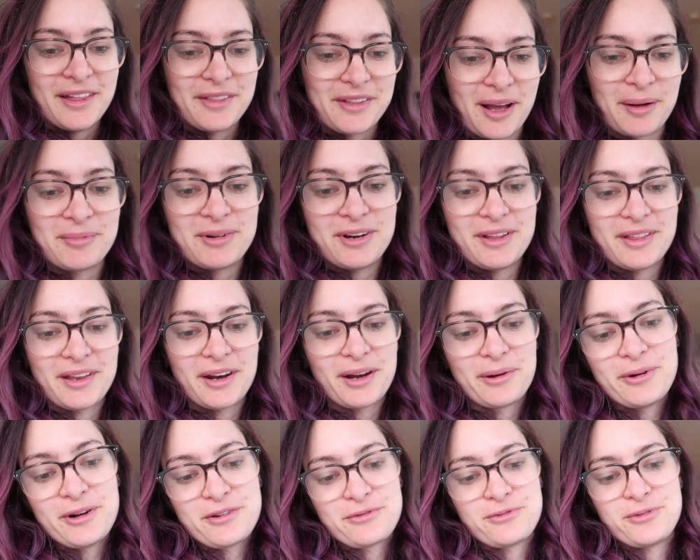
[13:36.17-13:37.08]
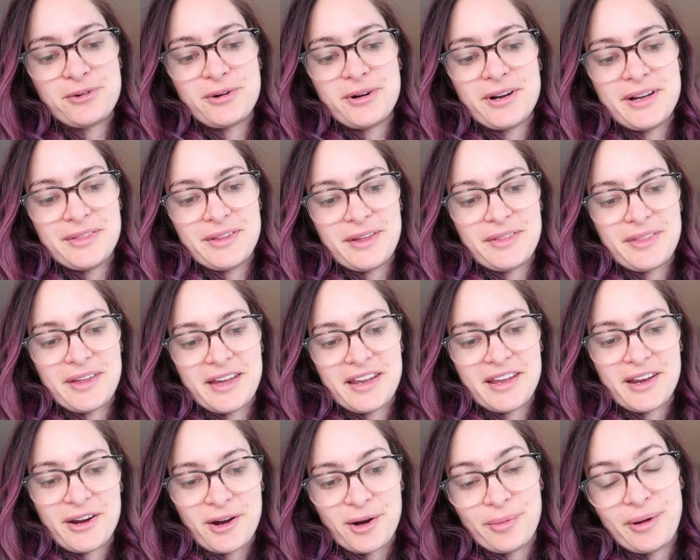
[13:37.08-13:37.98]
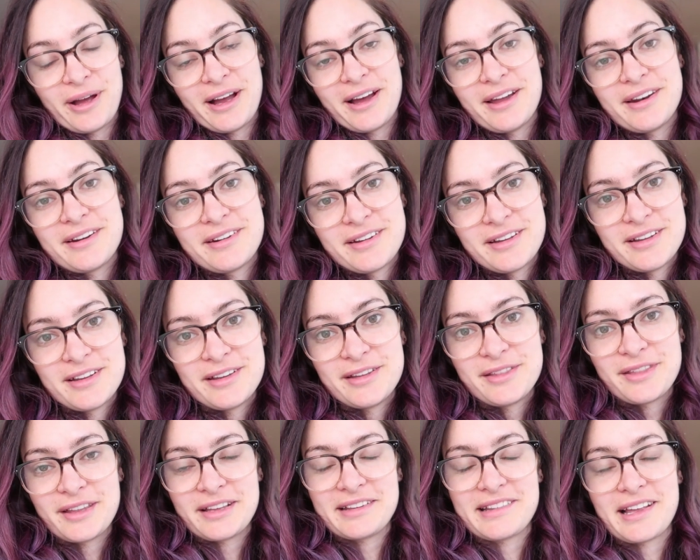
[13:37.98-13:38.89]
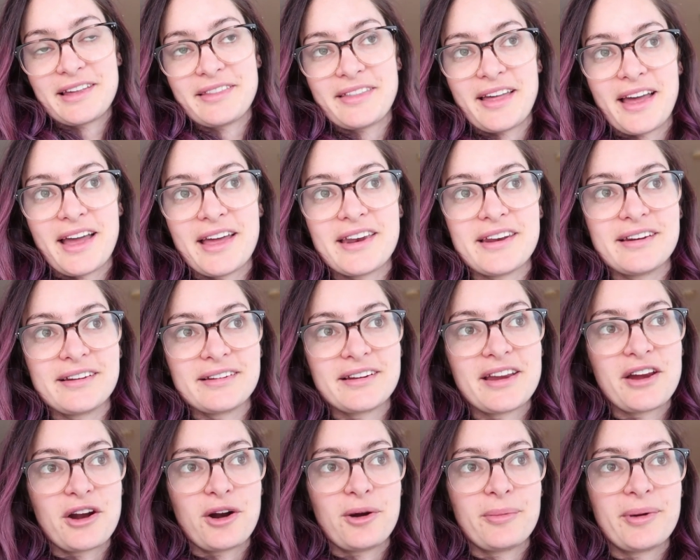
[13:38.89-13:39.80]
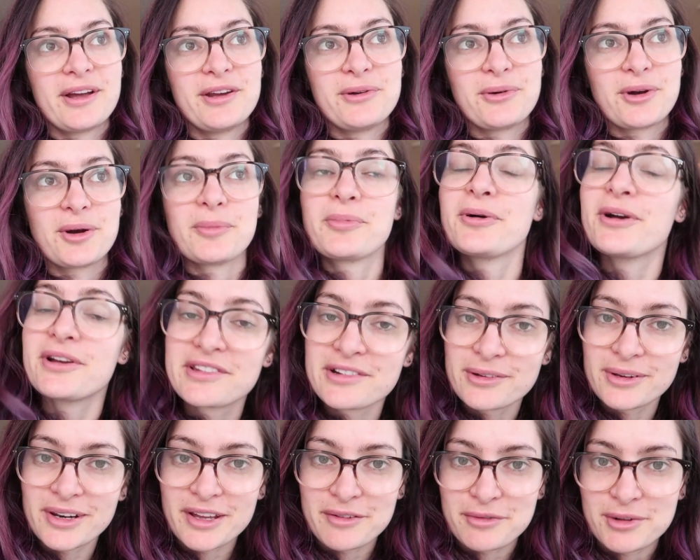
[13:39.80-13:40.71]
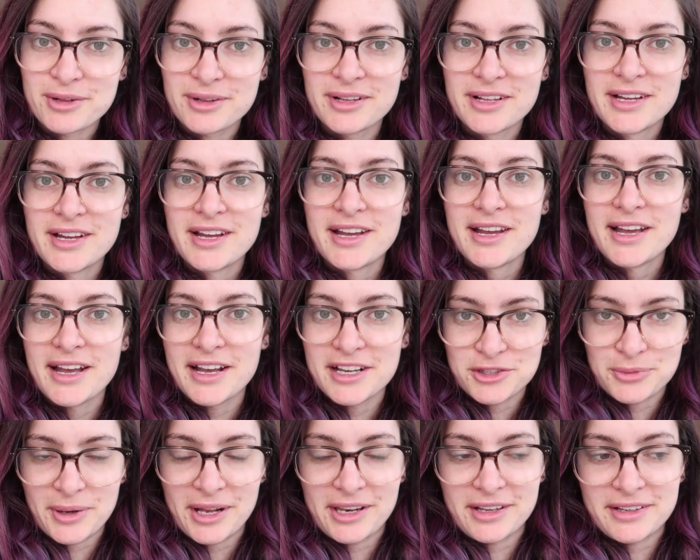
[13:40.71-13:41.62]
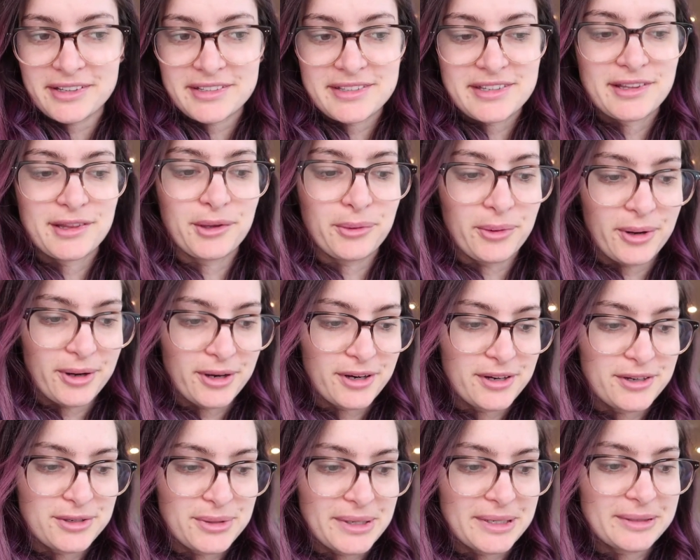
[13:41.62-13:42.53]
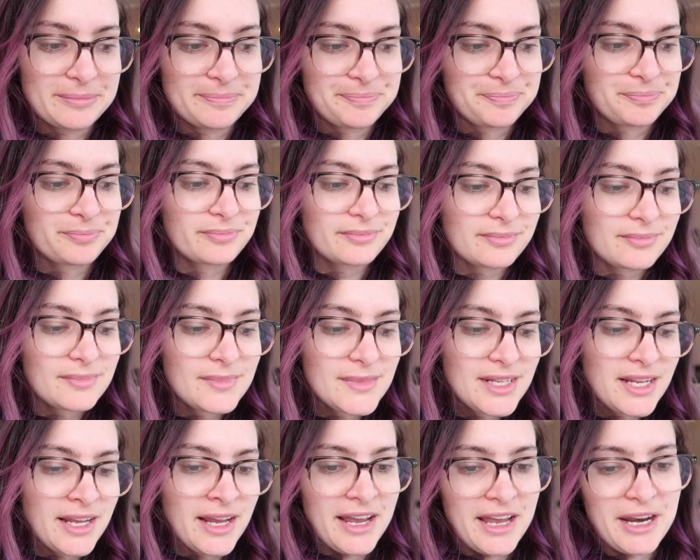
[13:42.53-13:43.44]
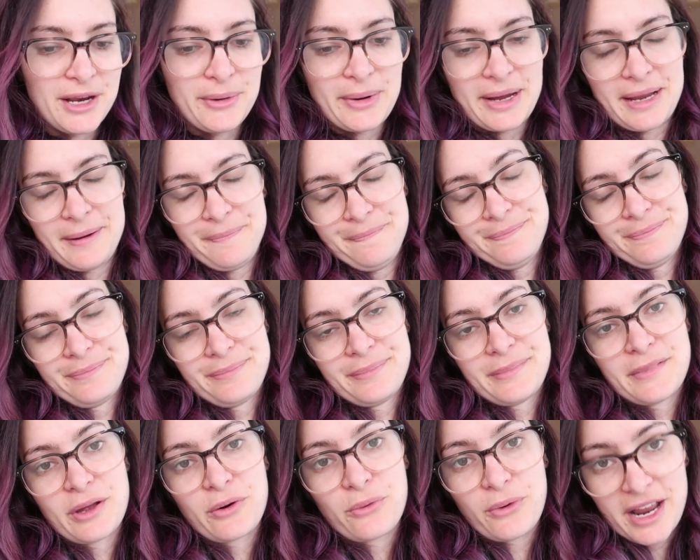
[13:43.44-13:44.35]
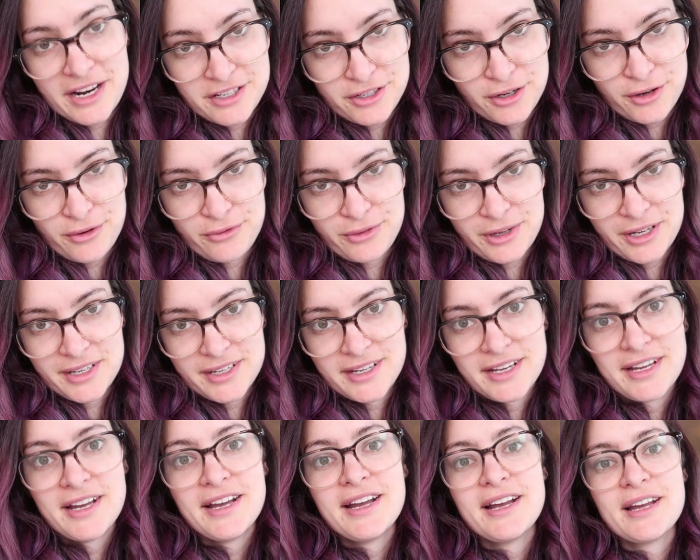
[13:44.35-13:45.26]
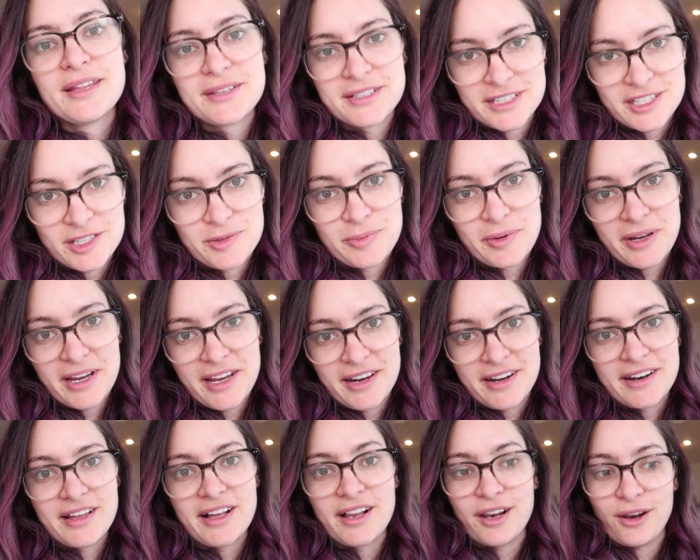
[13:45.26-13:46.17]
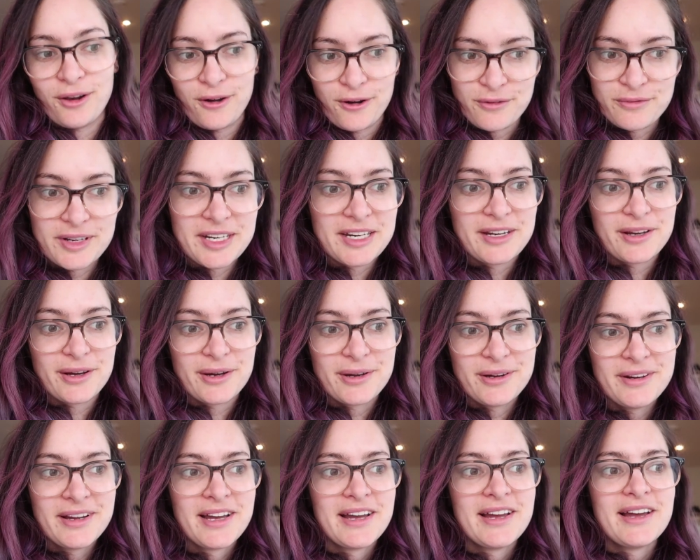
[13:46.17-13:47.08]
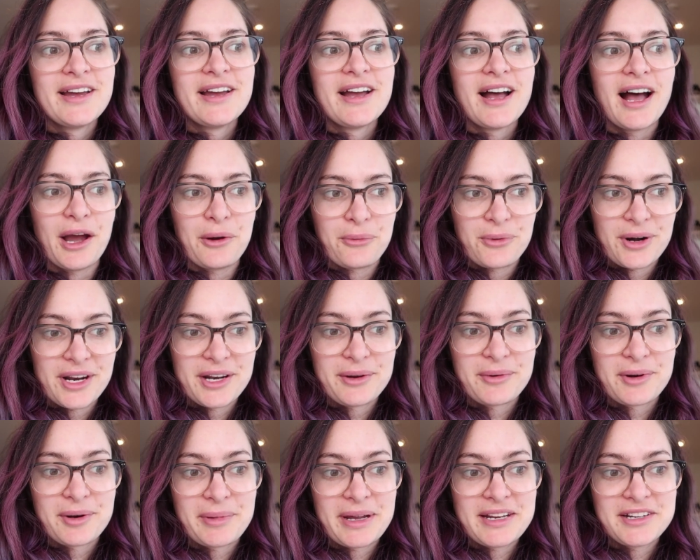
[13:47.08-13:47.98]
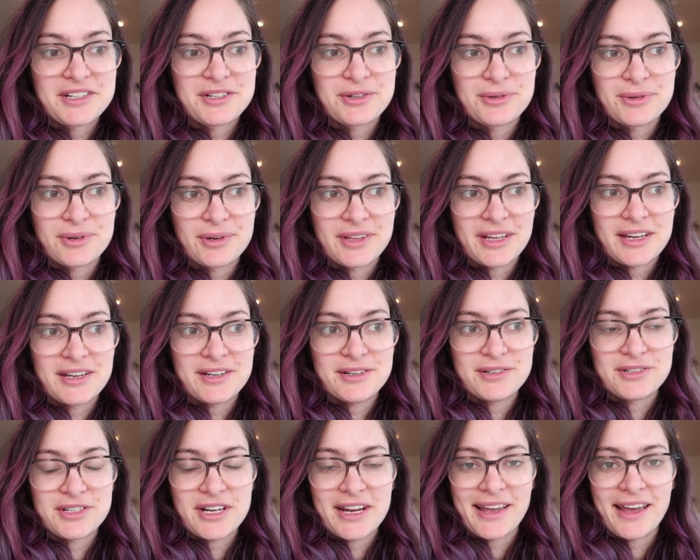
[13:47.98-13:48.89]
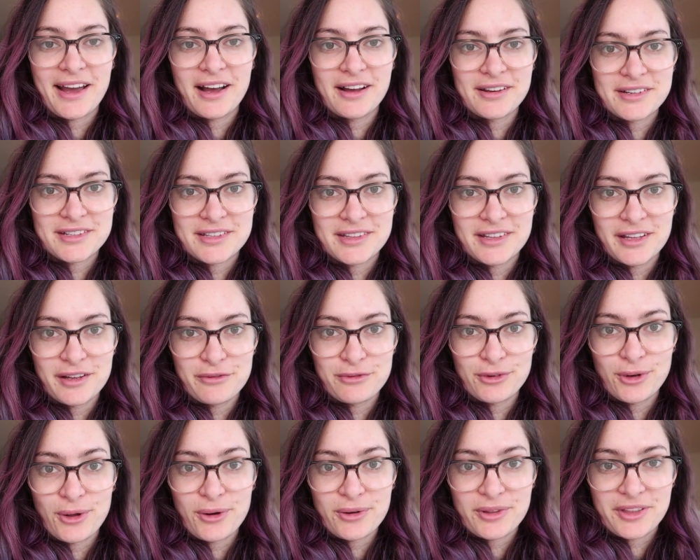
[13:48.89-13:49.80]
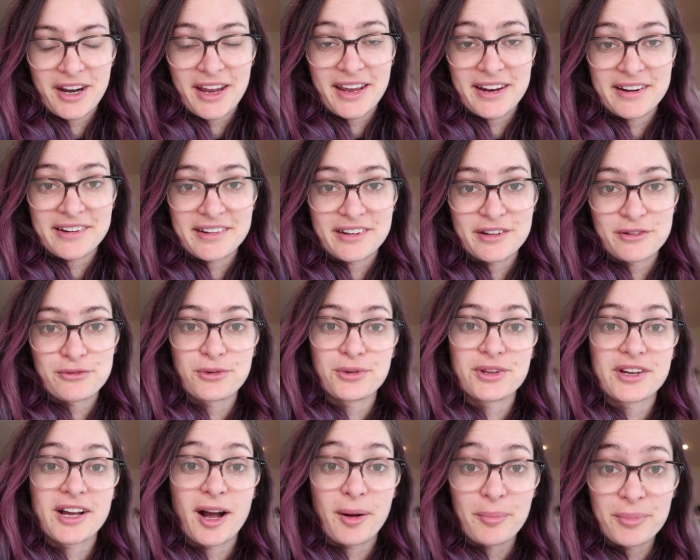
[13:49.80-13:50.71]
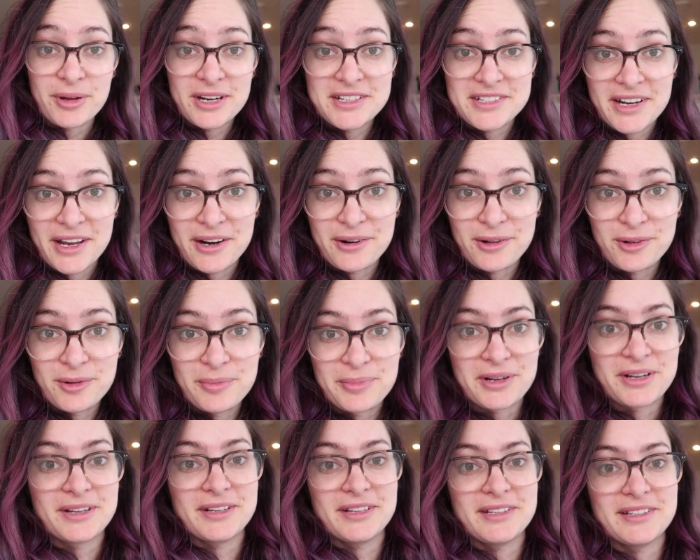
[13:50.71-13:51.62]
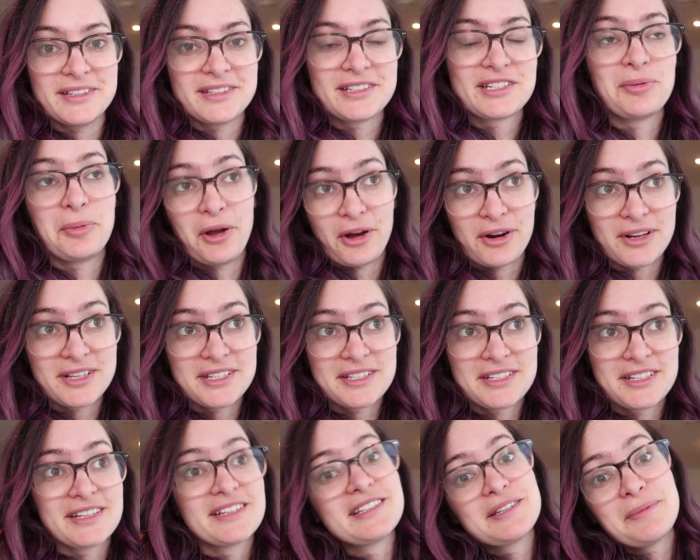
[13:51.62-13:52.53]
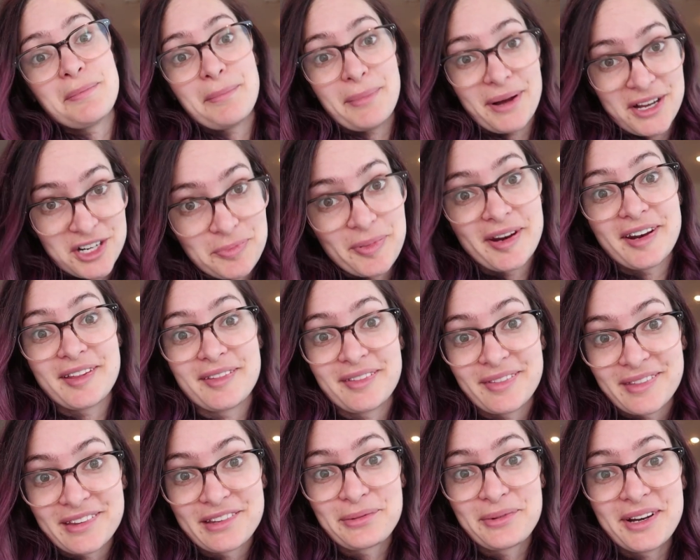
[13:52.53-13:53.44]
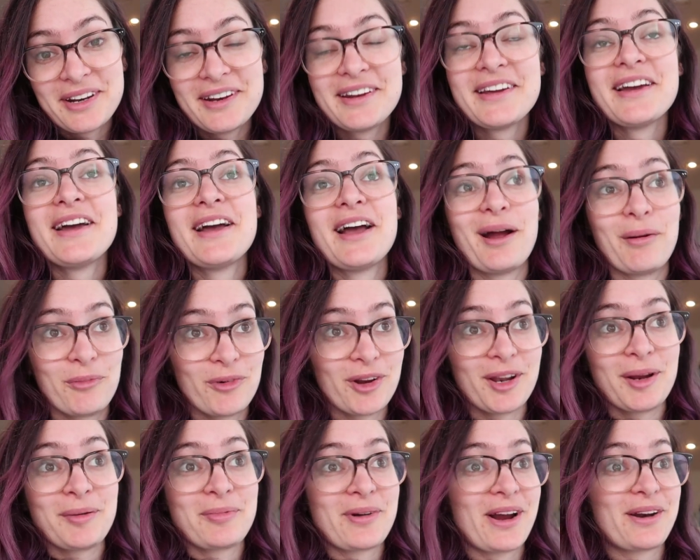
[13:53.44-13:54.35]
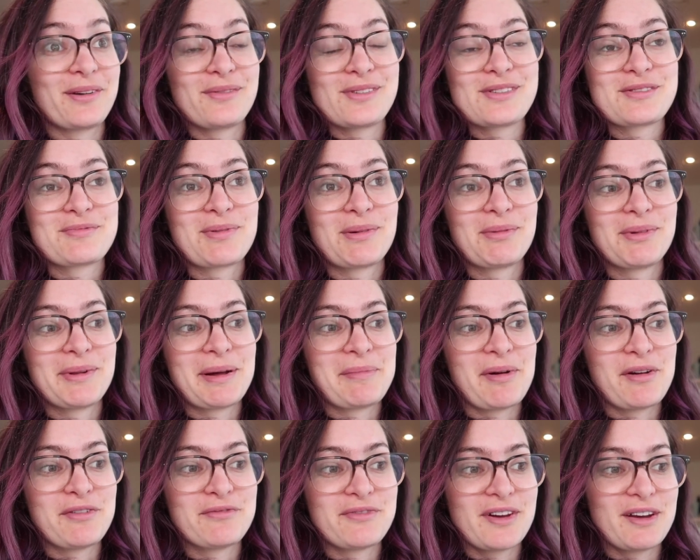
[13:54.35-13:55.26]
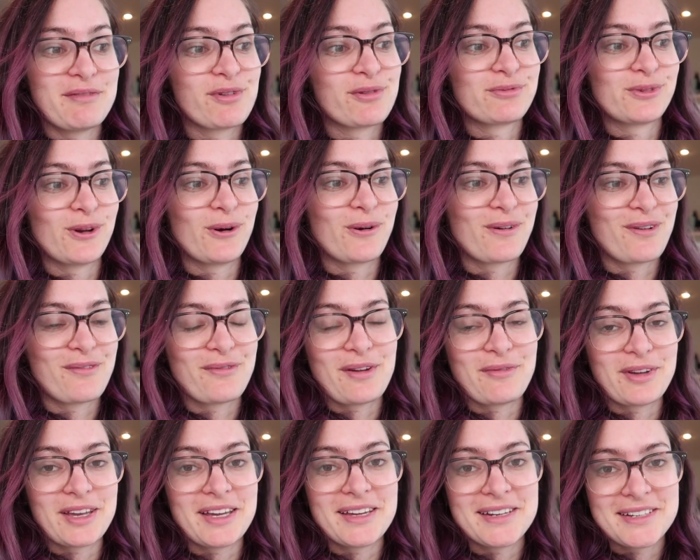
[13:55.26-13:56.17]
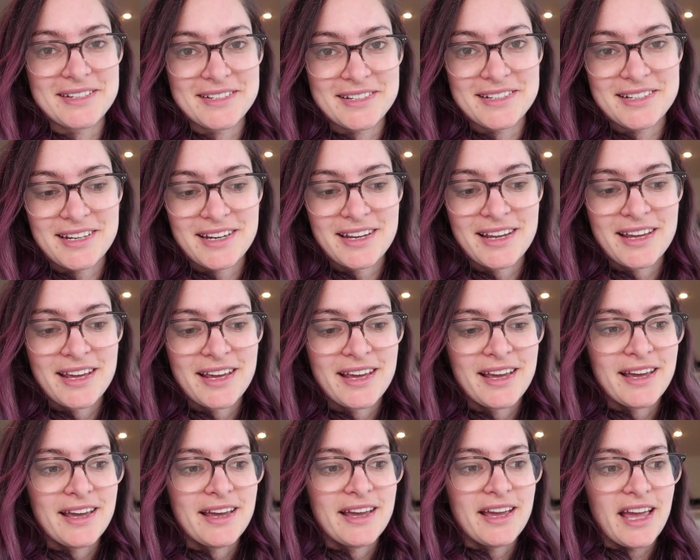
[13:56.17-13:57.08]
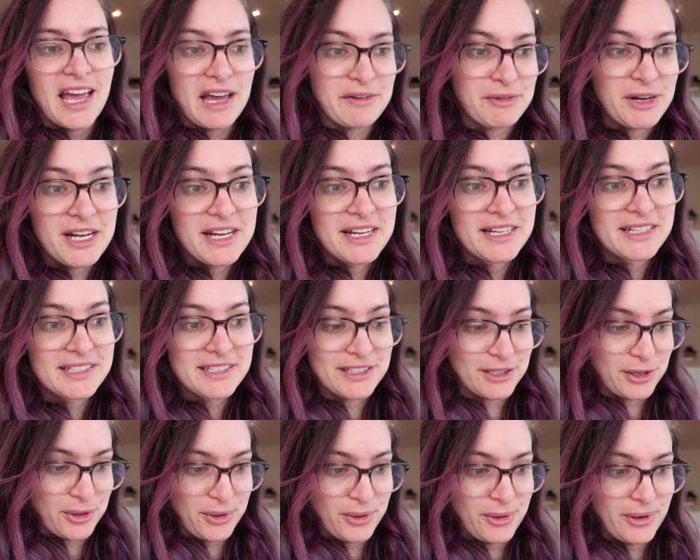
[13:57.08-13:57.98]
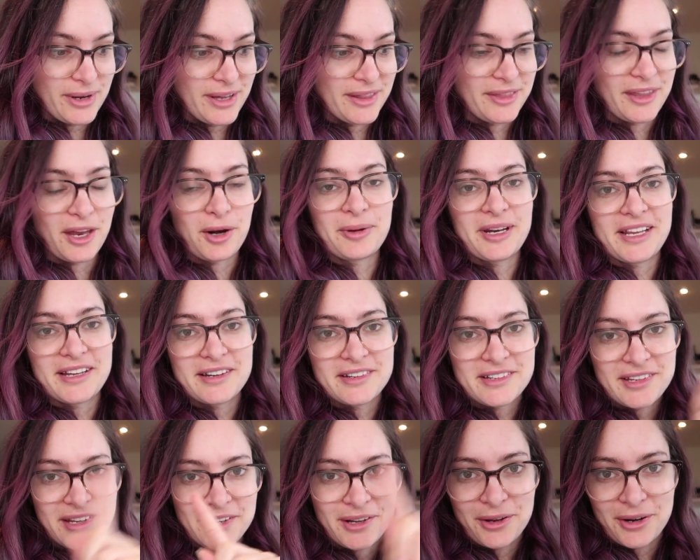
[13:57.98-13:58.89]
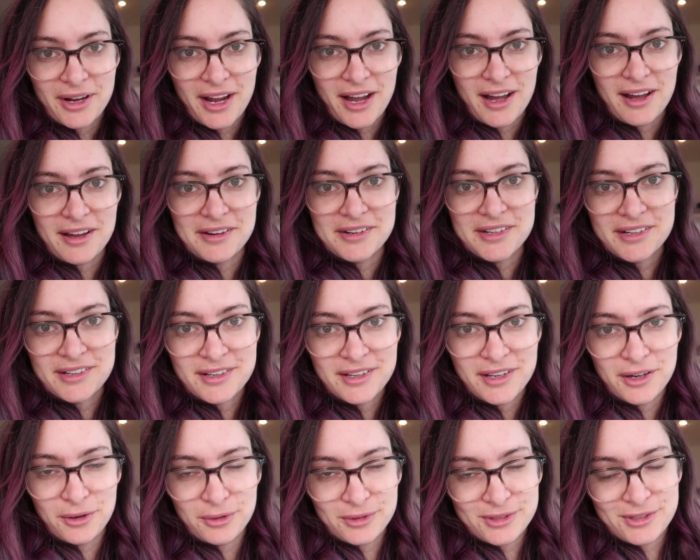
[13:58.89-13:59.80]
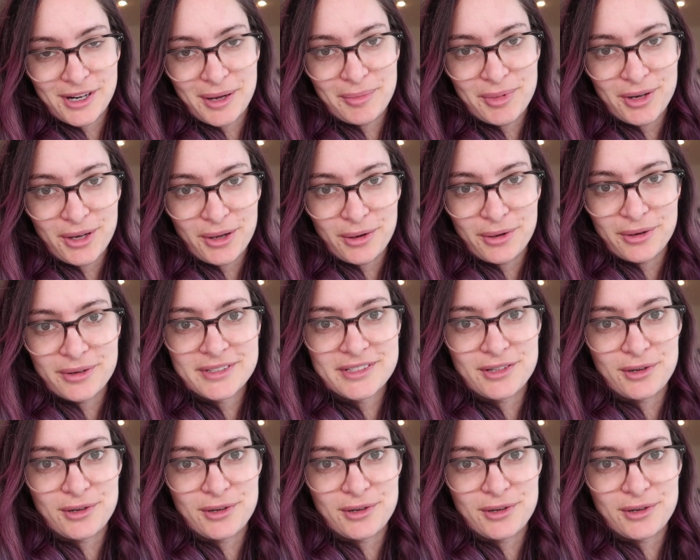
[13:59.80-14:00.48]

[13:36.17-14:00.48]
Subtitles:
the company that I work for and that they care about things like that and care about you on a personal level as well as the work you're doing. Anyway, rant over. This has been a long video. I really want to make sure that you check out the vlog that I edited for the company channel, because to be honest, it's much better than this one. I'm really proud of it. It's probably like my favorite vlog I've ever edited ever. So that'll be linked on a card and also down below,